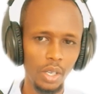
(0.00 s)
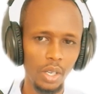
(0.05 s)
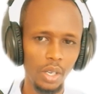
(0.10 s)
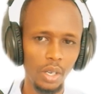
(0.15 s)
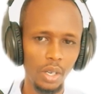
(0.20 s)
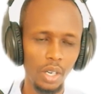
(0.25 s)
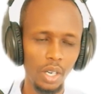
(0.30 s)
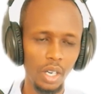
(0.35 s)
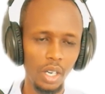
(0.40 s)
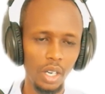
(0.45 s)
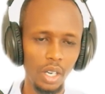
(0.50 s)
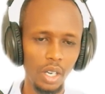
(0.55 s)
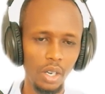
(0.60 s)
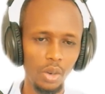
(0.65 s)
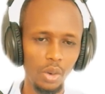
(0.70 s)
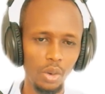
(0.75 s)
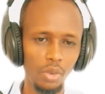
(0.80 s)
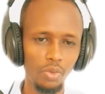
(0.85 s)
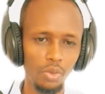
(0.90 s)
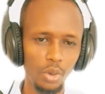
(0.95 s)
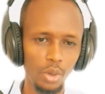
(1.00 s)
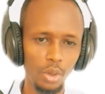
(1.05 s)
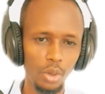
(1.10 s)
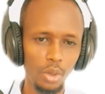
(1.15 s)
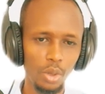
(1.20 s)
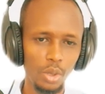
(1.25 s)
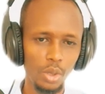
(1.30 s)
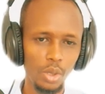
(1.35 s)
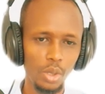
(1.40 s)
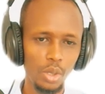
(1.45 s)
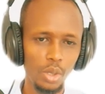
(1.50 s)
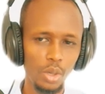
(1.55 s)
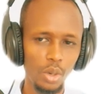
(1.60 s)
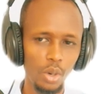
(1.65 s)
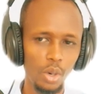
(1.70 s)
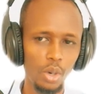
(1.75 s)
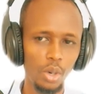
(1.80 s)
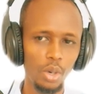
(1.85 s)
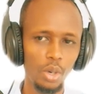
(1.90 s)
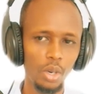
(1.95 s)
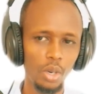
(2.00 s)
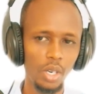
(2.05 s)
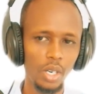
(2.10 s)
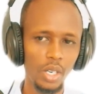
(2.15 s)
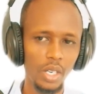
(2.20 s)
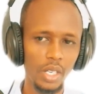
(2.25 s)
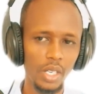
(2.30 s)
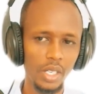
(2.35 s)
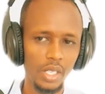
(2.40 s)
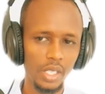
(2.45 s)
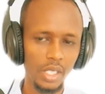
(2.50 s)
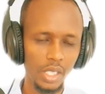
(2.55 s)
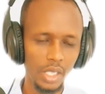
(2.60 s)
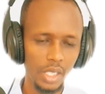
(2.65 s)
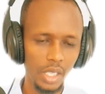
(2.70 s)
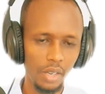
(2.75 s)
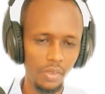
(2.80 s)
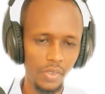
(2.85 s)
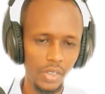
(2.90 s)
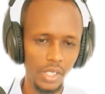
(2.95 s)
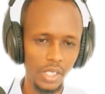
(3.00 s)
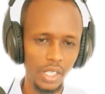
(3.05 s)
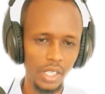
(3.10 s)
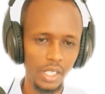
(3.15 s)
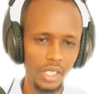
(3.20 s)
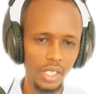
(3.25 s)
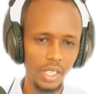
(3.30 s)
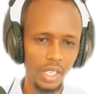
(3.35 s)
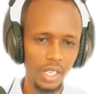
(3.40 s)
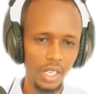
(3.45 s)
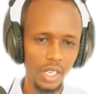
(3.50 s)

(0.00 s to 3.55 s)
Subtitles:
of goods or services,